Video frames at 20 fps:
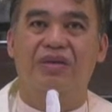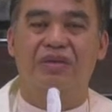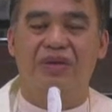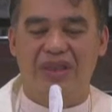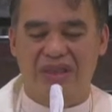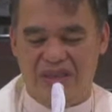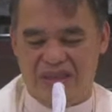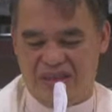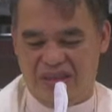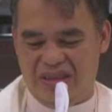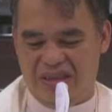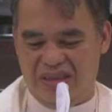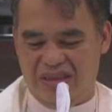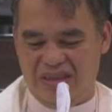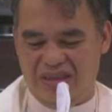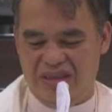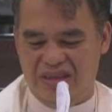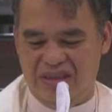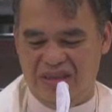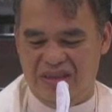
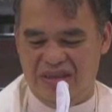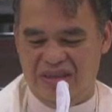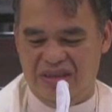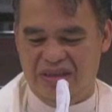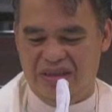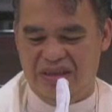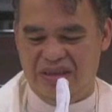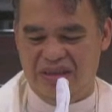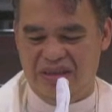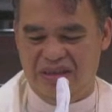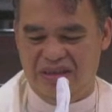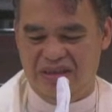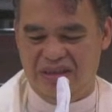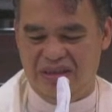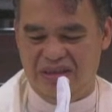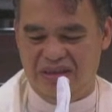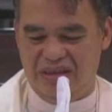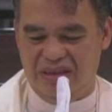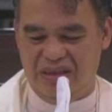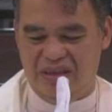which
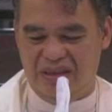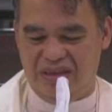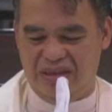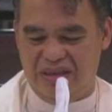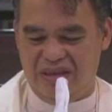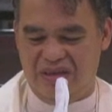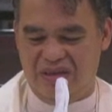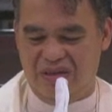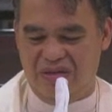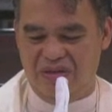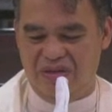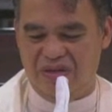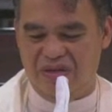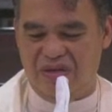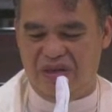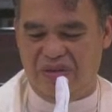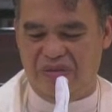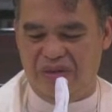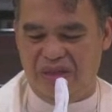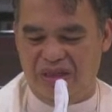is
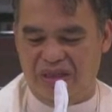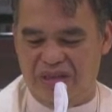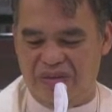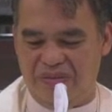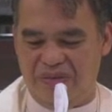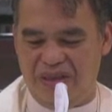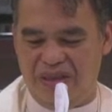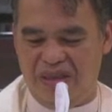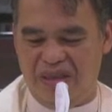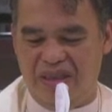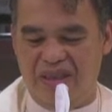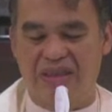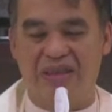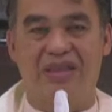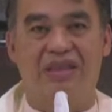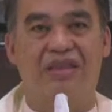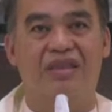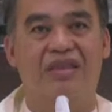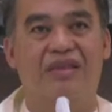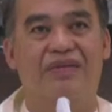also our
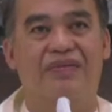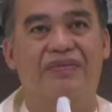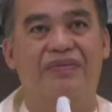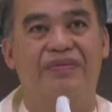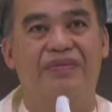experience